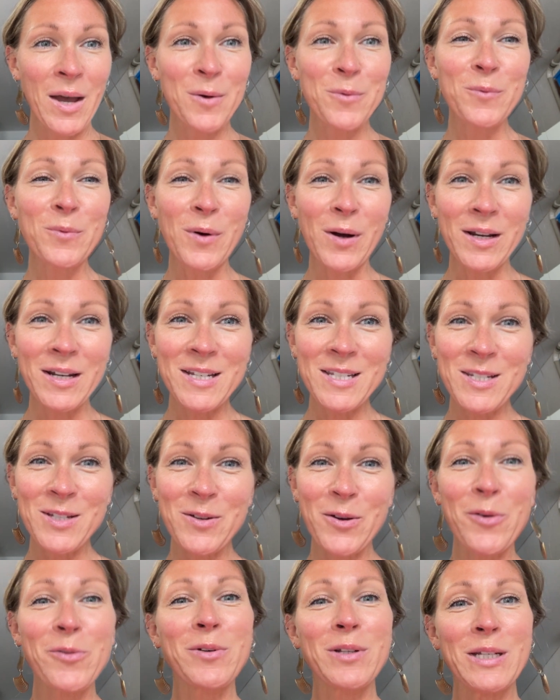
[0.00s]
Want to
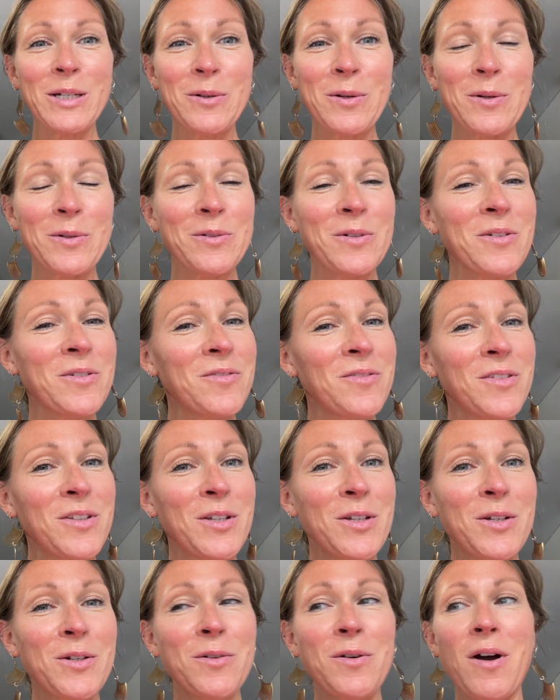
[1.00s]
do a really quick
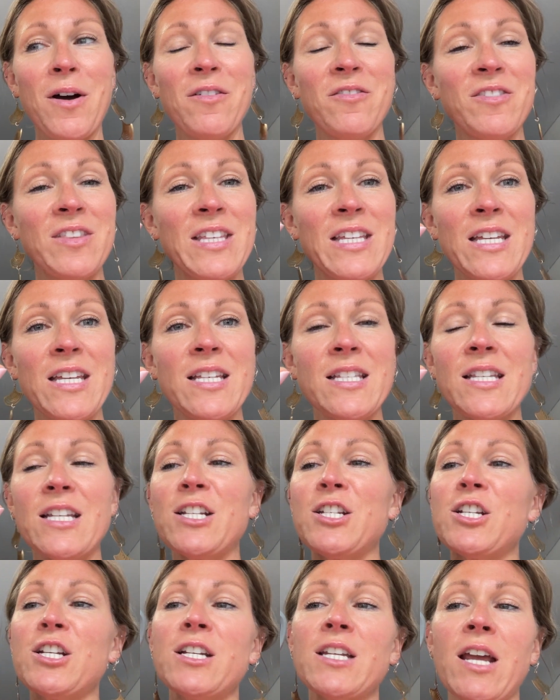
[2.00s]
review of these
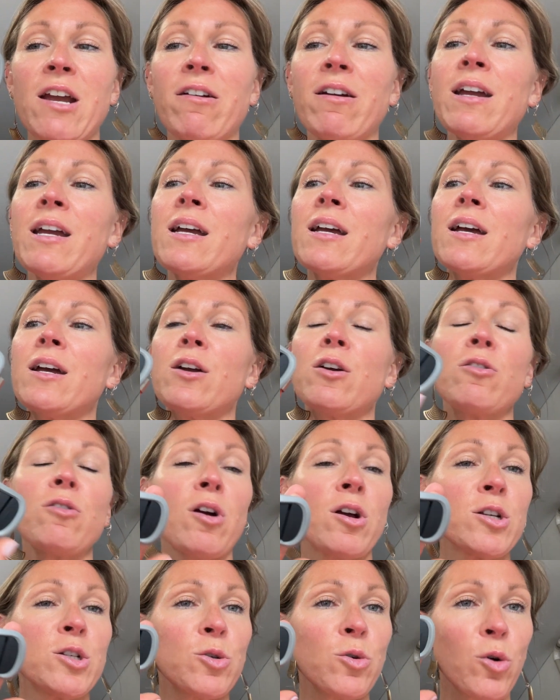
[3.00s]
generic
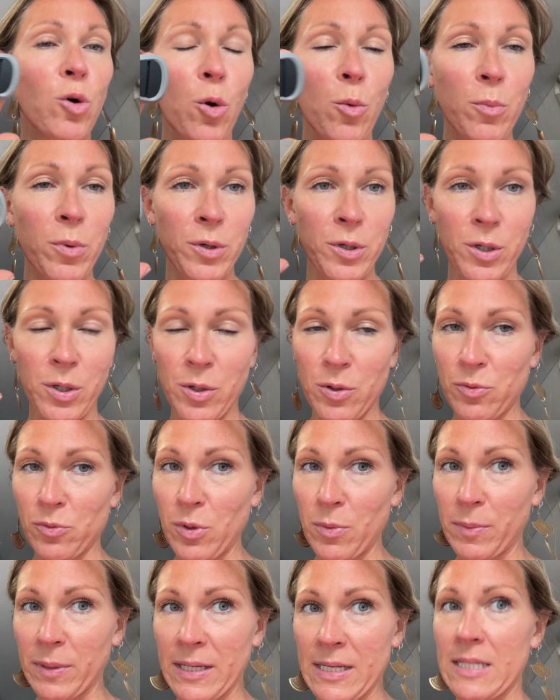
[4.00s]
garage door opener
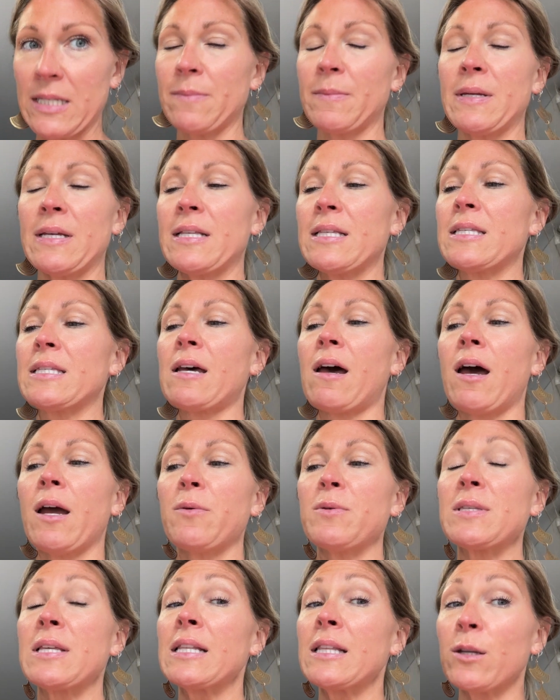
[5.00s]
replacements. I
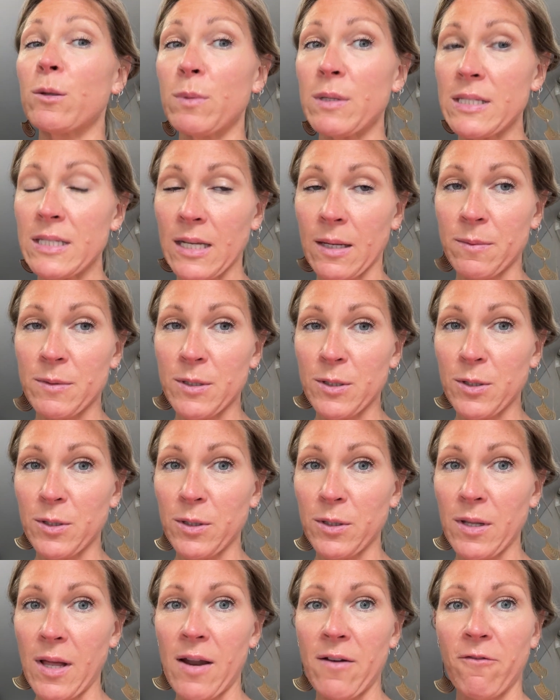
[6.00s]
was a little bit
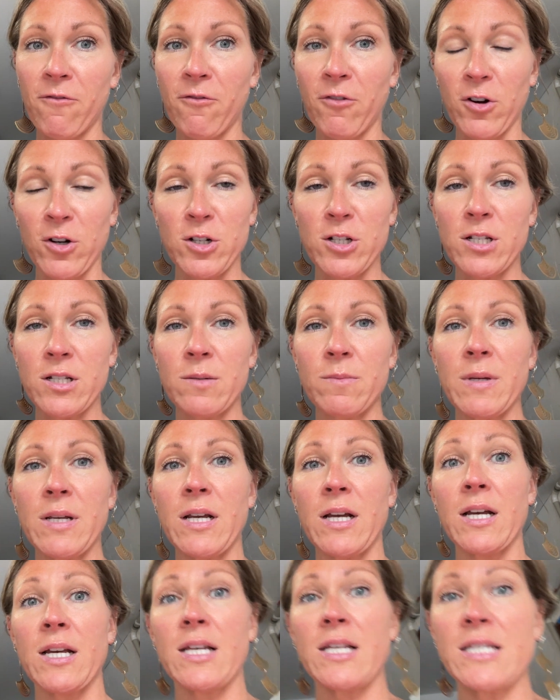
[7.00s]
skeptical at first
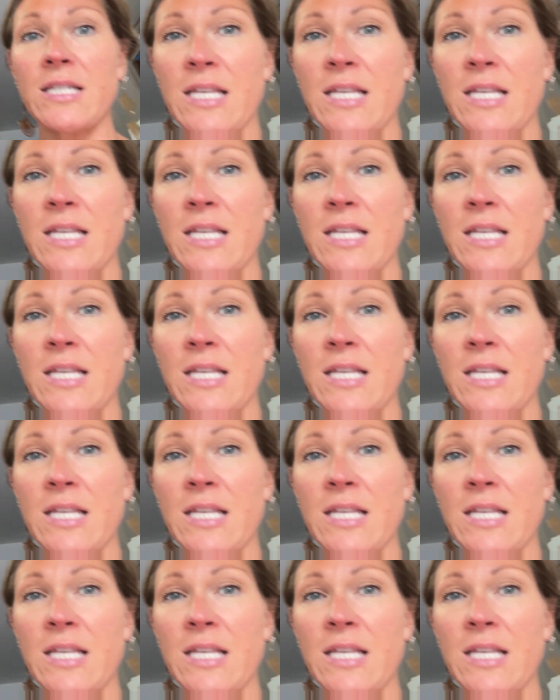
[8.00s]
because